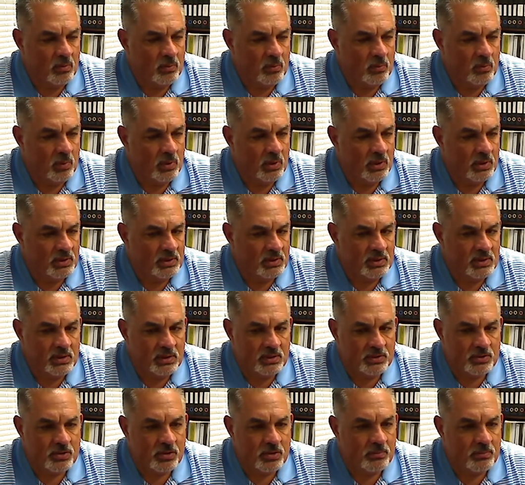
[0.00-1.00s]
was
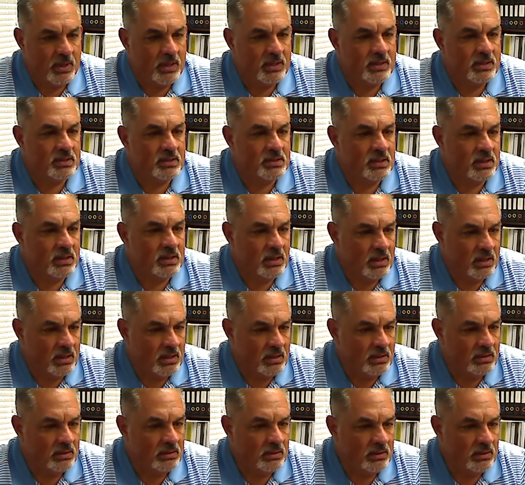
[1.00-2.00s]
a tremendous,
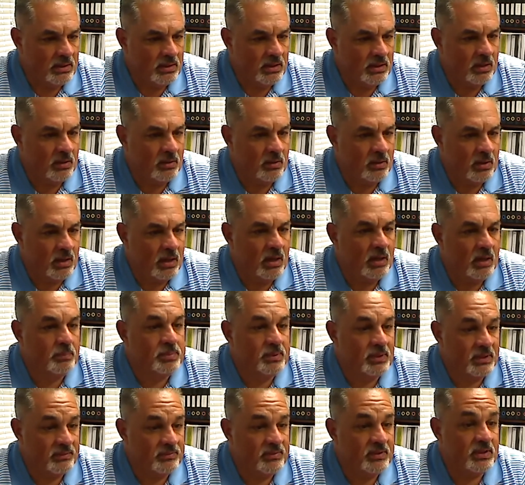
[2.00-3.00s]
you know,
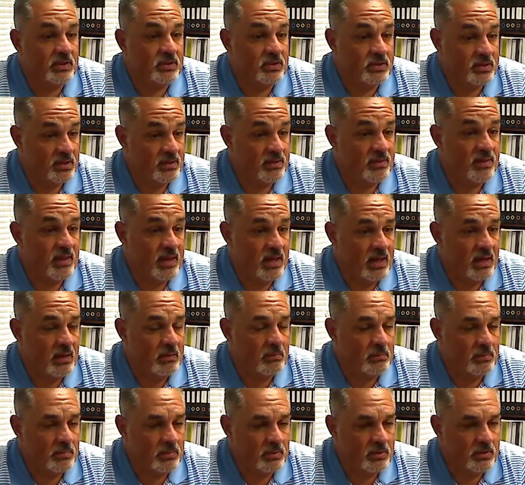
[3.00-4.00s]
uplifting to
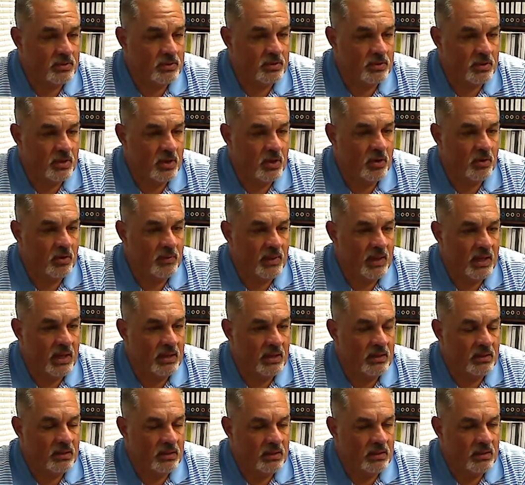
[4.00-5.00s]
them to know
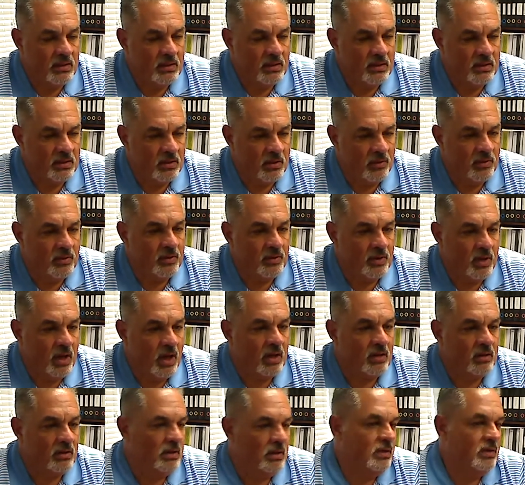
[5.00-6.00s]
that, you know, they're
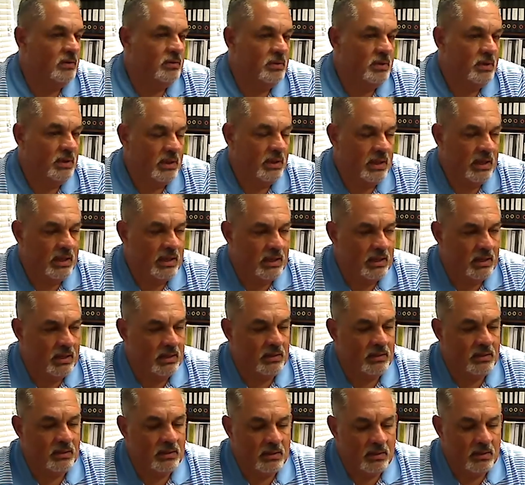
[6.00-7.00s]
not alone.
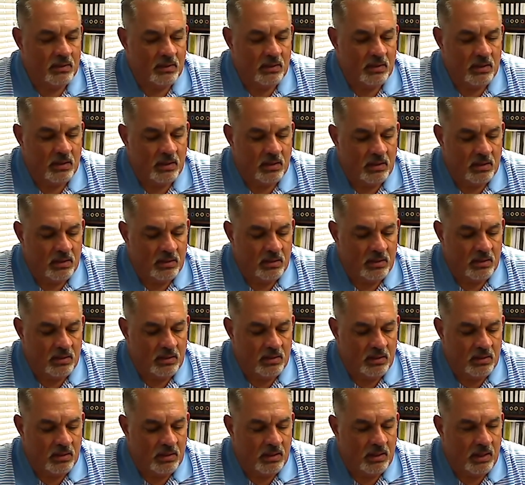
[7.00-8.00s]
And,
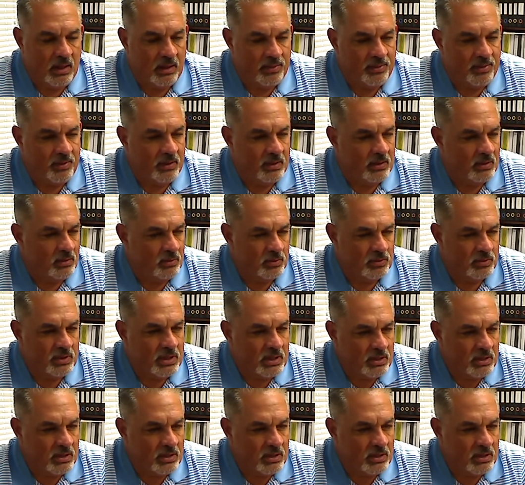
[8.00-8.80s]
and I thought, and it was